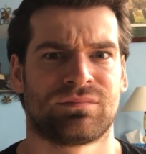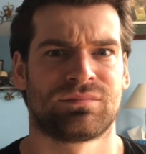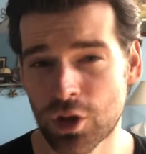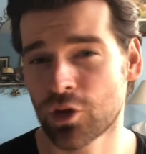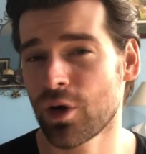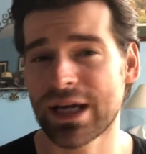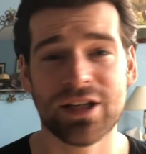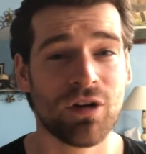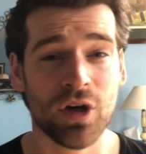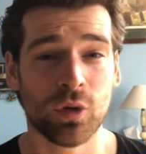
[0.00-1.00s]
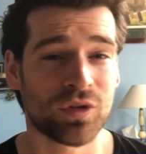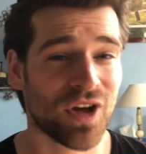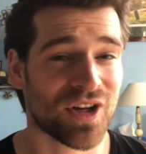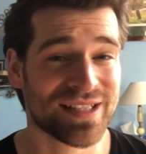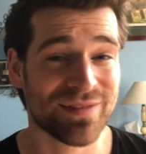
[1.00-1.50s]
You can create your own
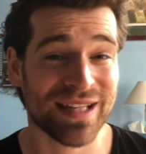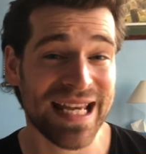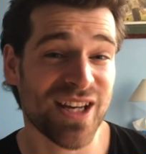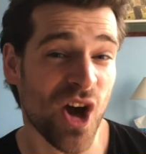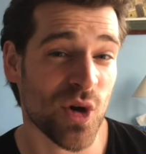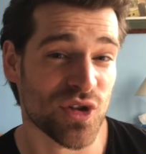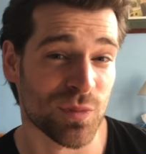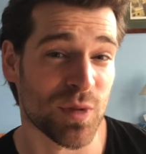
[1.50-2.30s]
alternative lederhosen